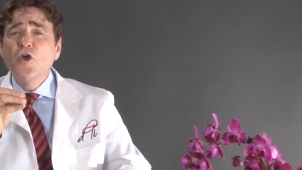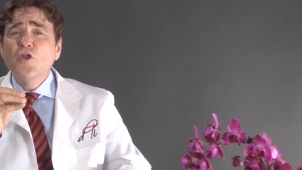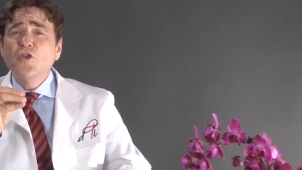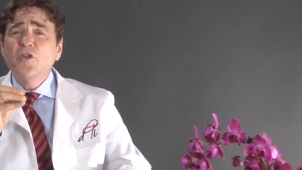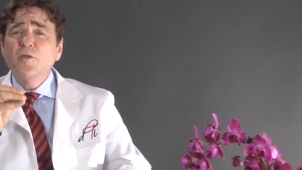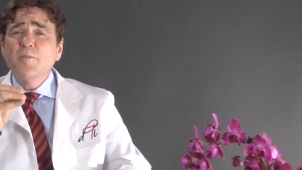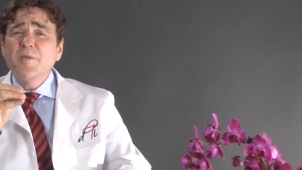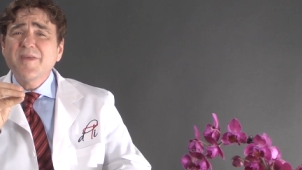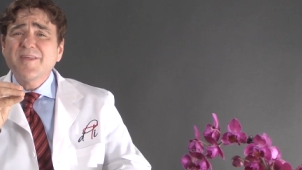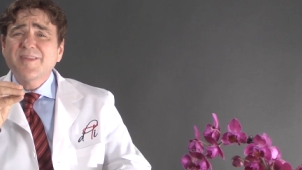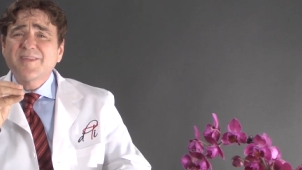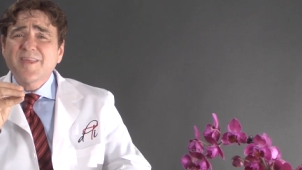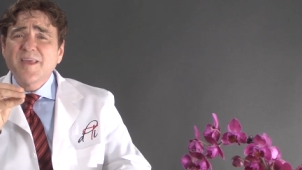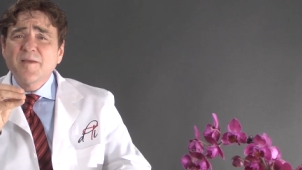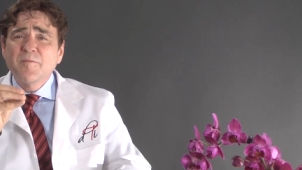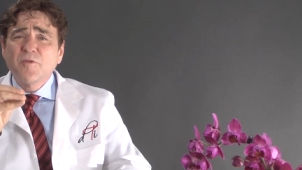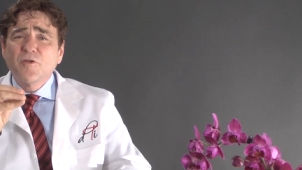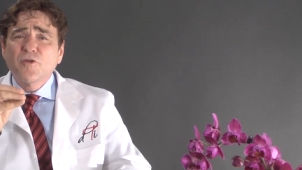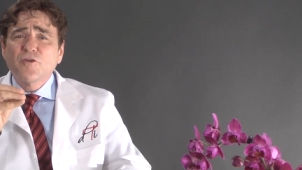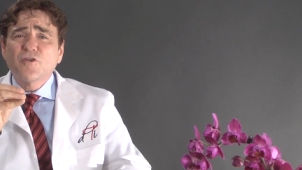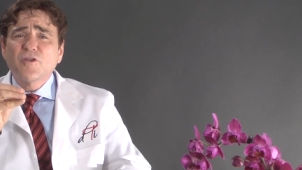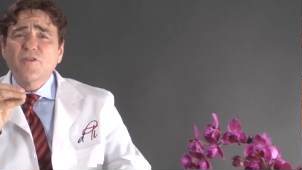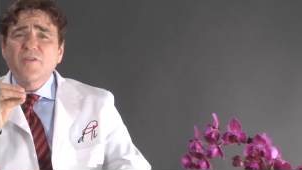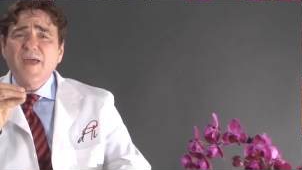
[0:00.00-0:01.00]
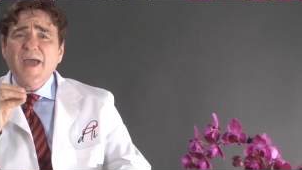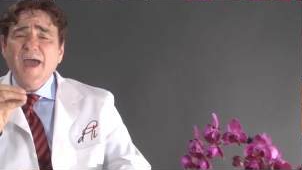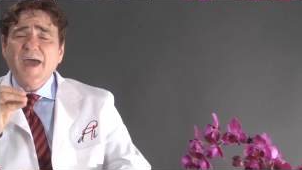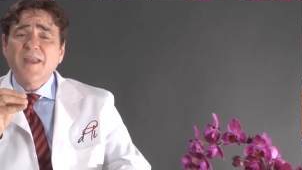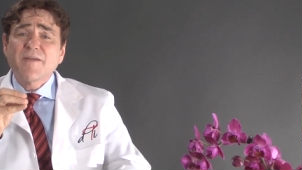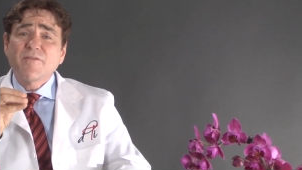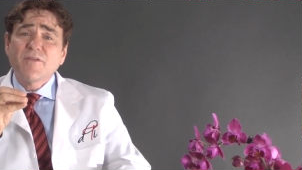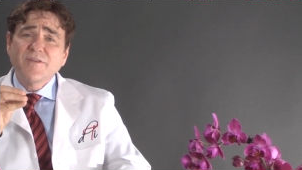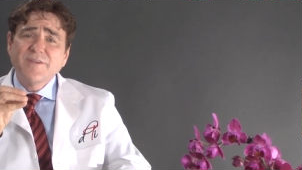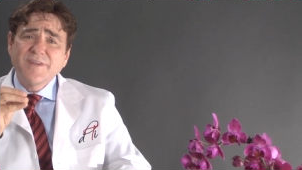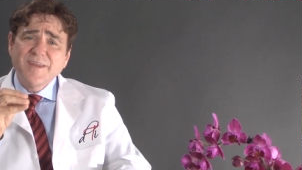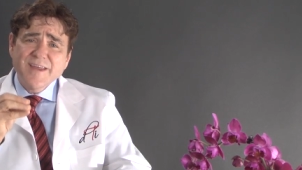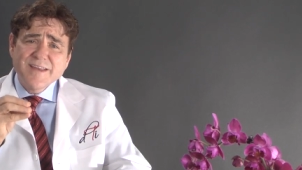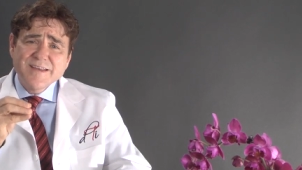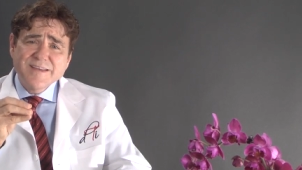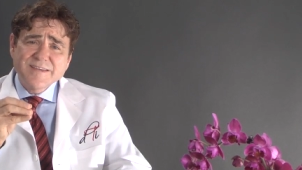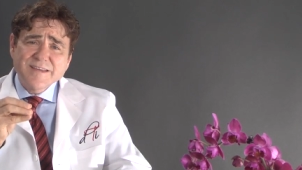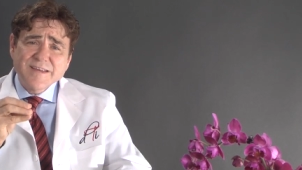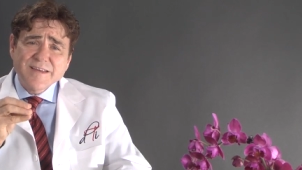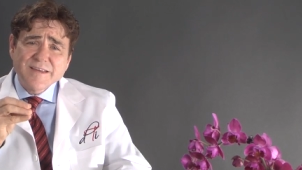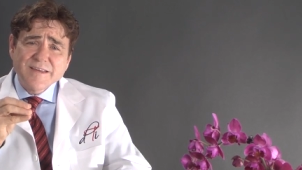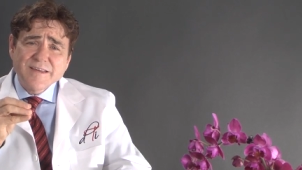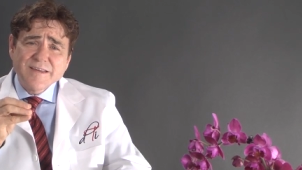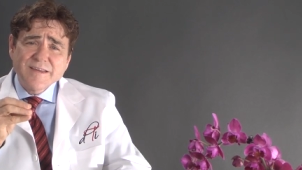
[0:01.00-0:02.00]
to be similar to that of the
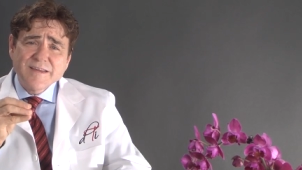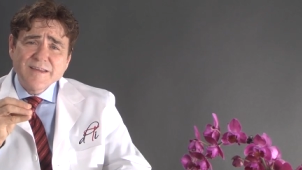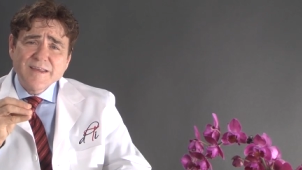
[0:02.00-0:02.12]
dentin.